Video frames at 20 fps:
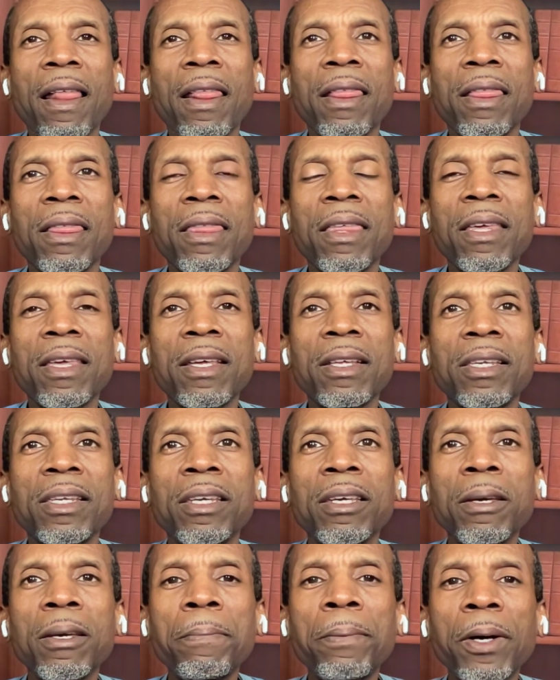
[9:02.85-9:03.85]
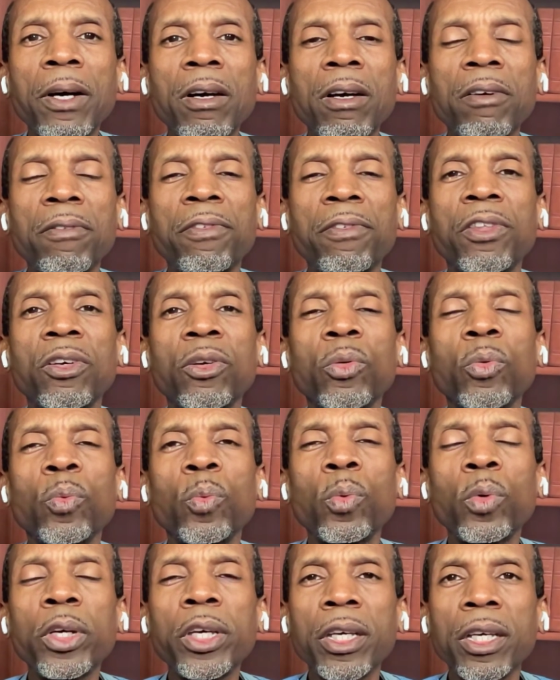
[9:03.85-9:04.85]
The tip of the
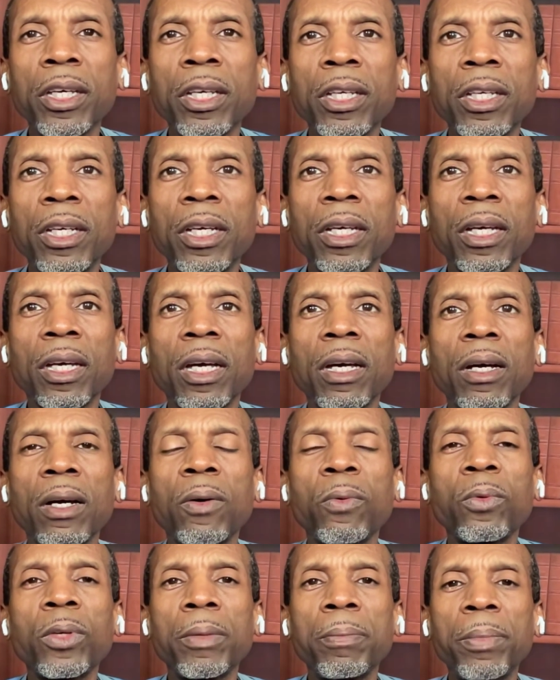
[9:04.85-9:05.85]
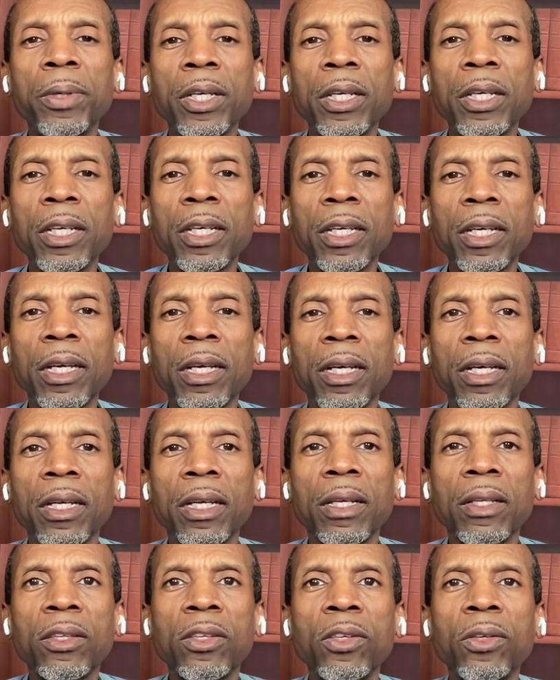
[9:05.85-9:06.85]
week would be
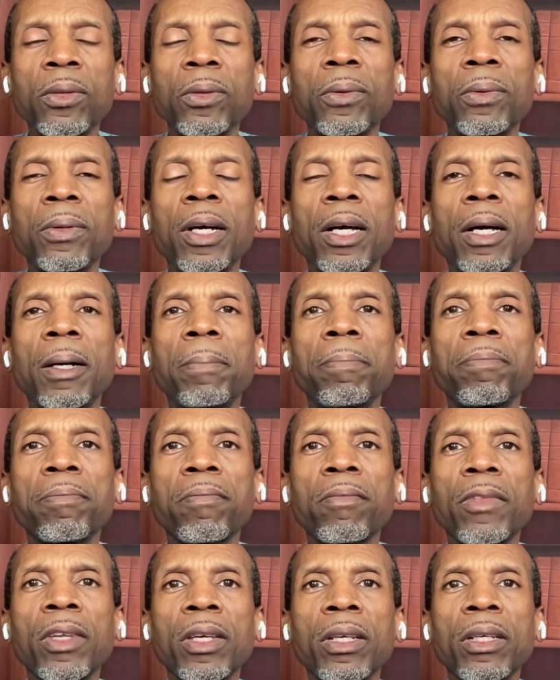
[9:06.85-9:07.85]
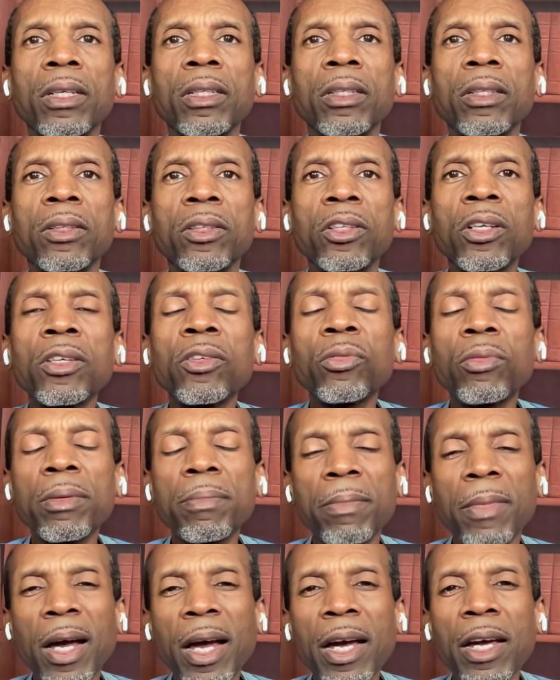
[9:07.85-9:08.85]
to just
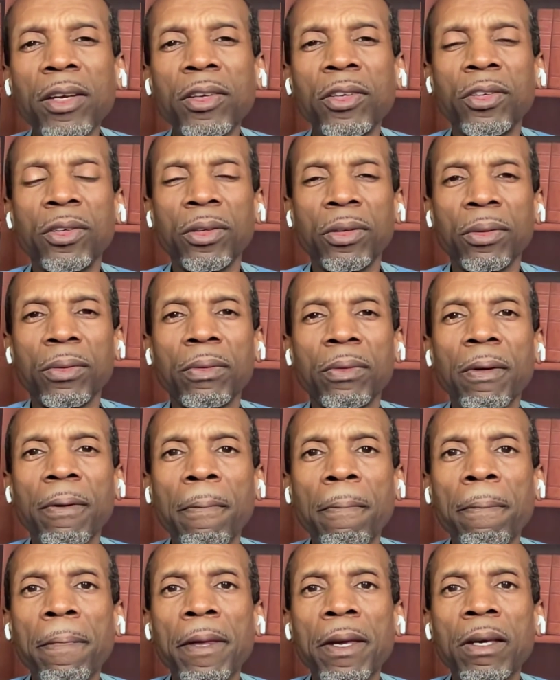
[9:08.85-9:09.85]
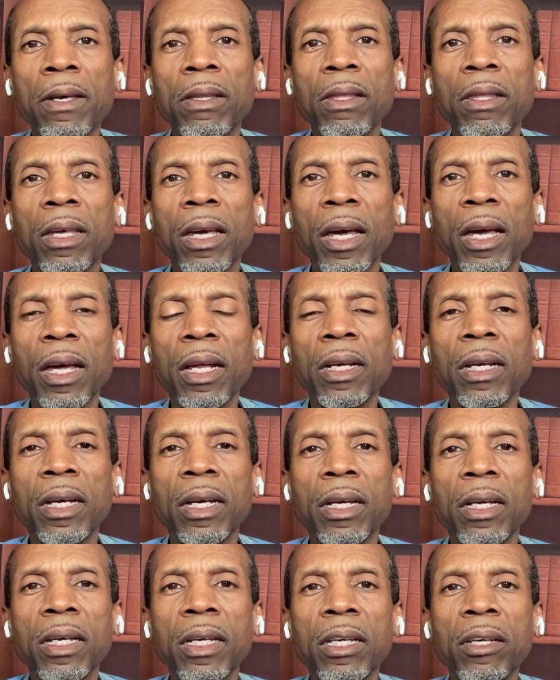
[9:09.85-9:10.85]
remind you that
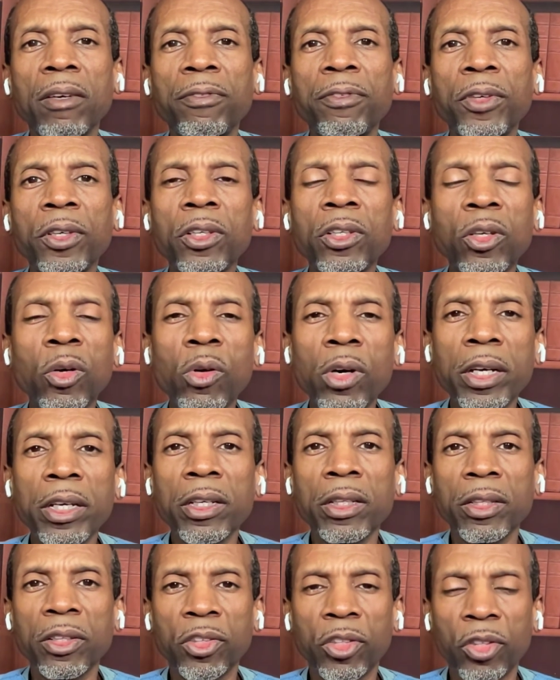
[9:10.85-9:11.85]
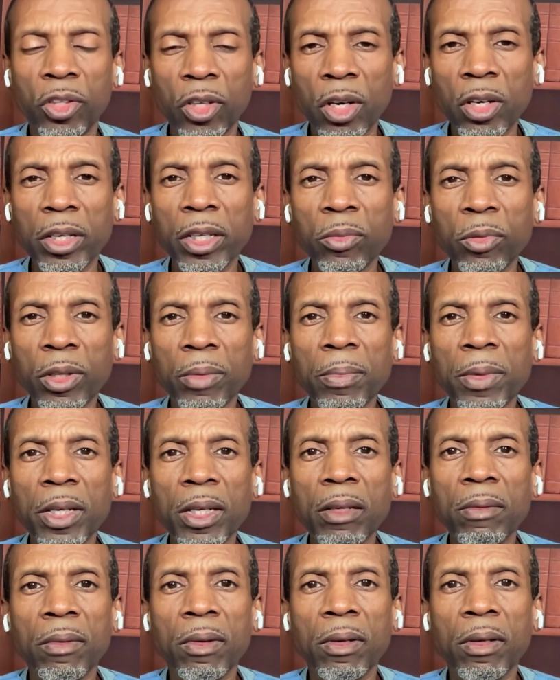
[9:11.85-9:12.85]
if you're going on this journey with me
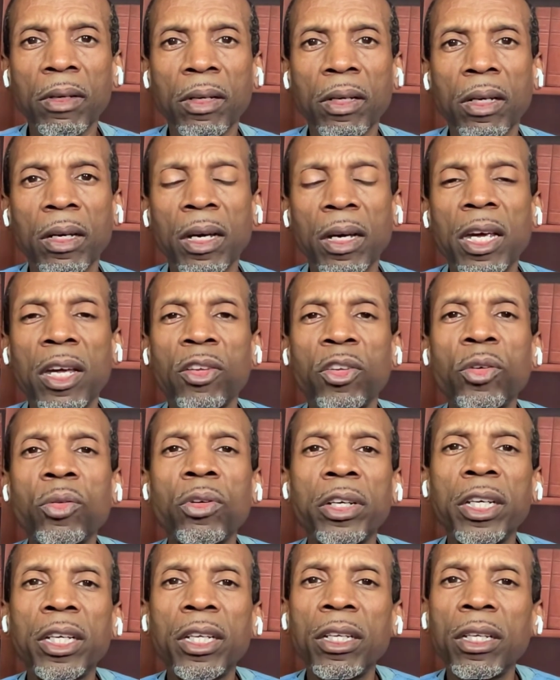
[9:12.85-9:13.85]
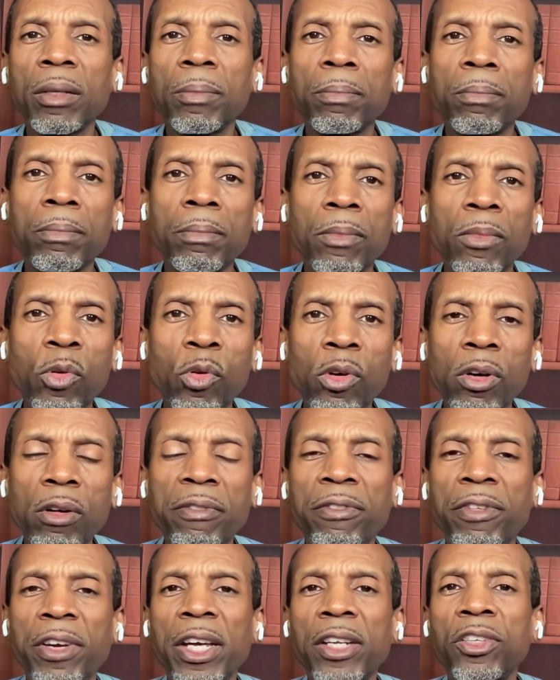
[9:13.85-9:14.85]
and you are eating more
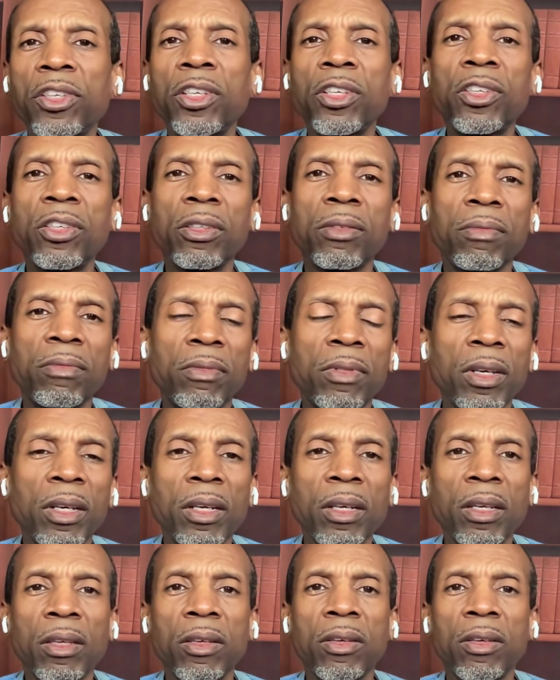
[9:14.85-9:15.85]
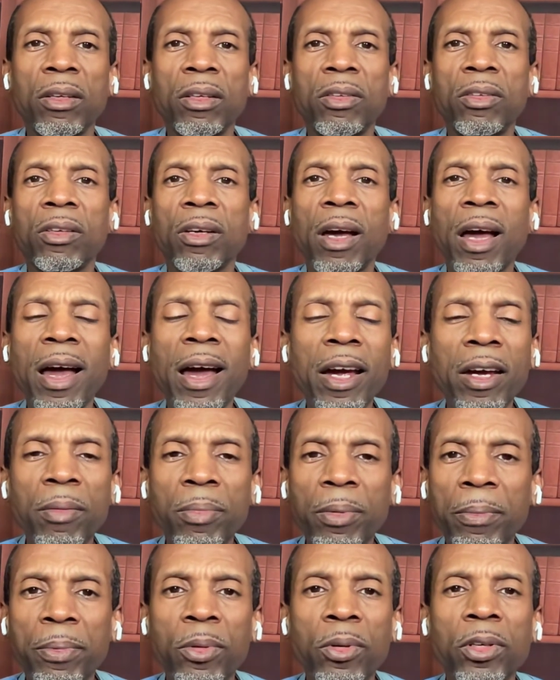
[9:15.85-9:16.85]
veggies, and it's a higher
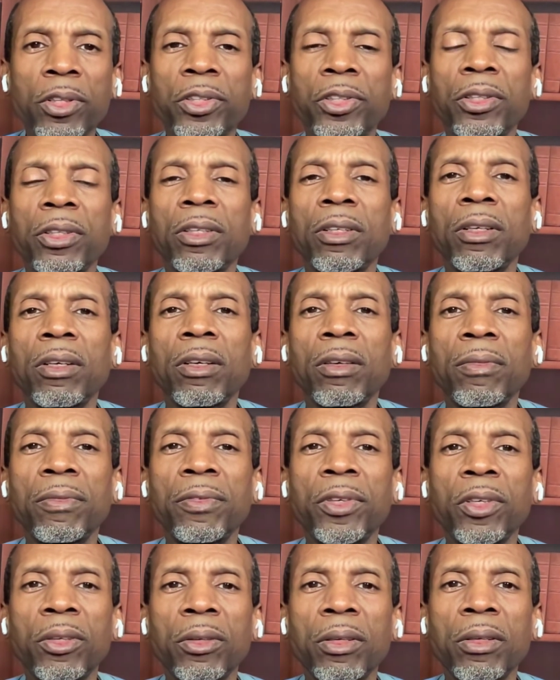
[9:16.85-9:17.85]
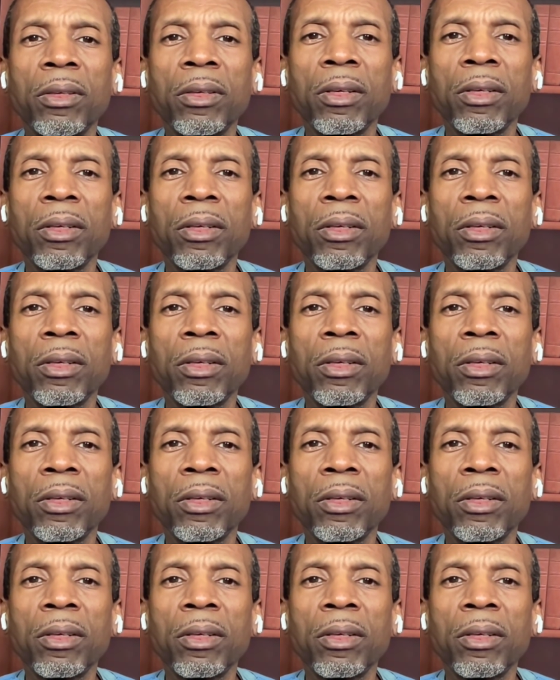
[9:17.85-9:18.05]
proportion of your